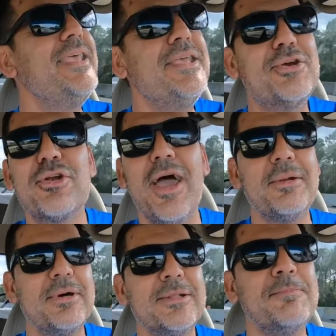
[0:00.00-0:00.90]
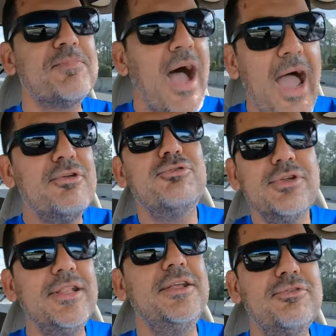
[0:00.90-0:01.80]
Incredible. I
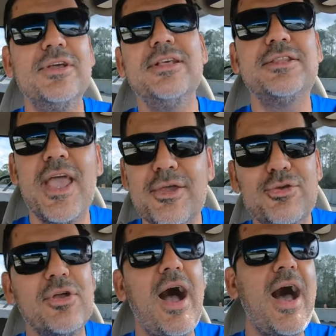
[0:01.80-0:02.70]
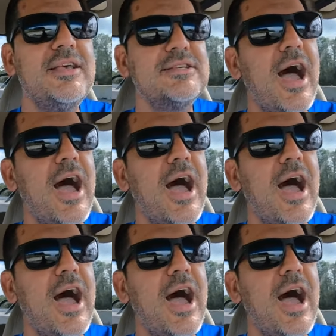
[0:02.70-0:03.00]
really, really thank you guys.